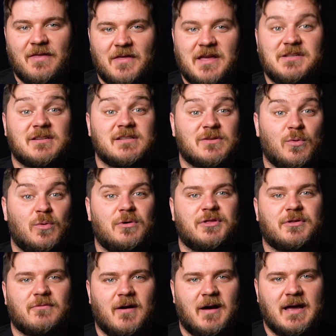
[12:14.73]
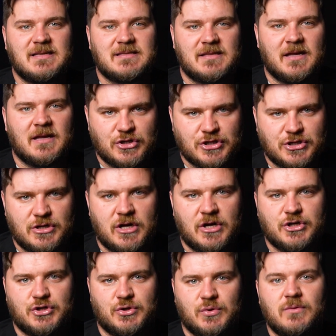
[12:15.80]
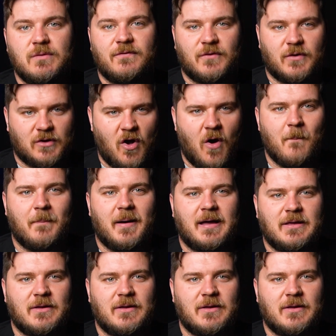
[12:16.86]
they'd just authorise the Schnürschuhe for combat